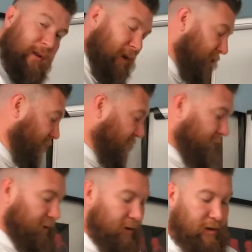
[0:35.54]
the cure.
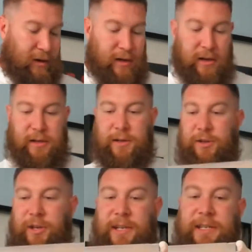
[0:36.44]
So
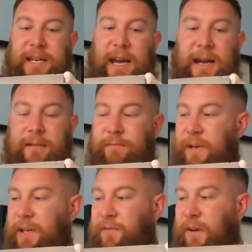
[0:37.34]
as you can see,
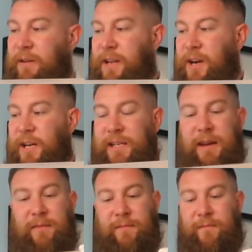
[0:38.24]
it's very
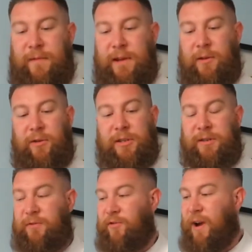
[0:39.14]
dirty, looks
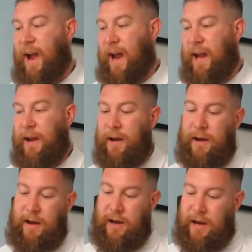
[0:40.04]
grey,
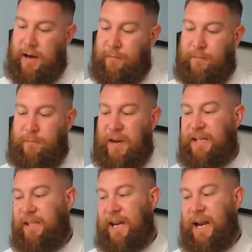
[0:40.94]

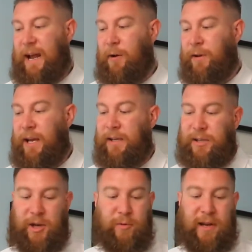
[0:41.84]
misty, cloudy,
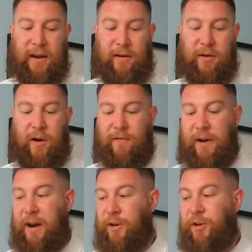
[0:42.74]
so you would get not a
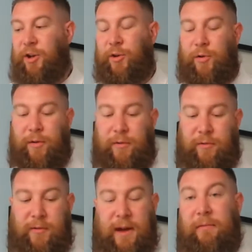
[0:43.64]
very good cure
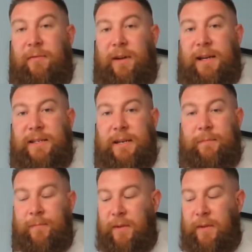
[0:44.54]
through that reflector.